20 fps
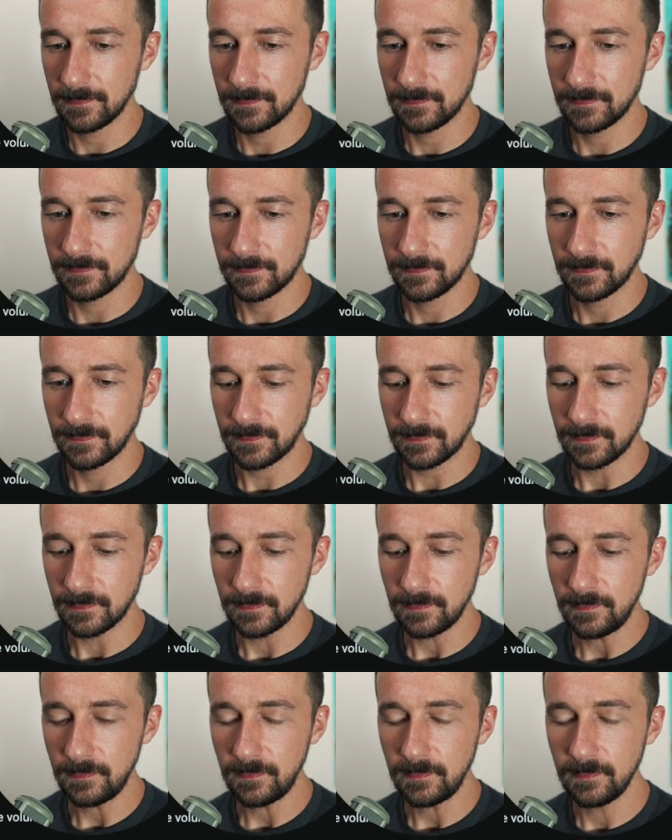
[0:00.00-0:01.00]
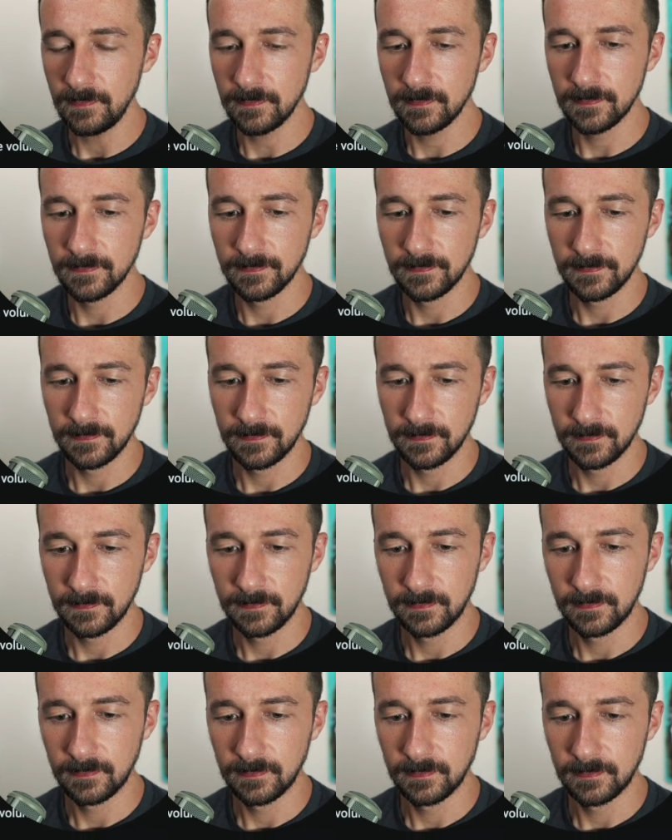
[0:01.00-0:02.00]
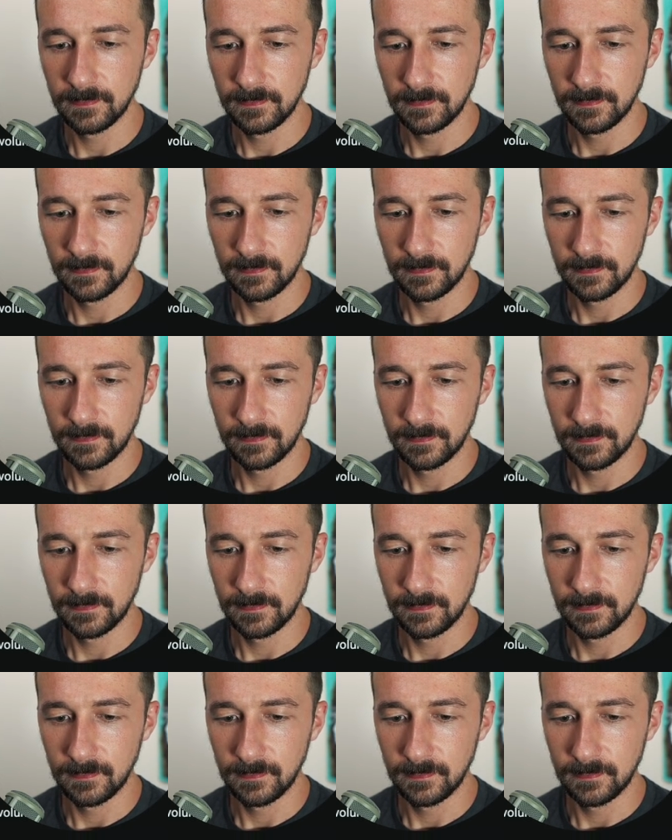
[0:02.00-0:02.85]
Nobody speaks.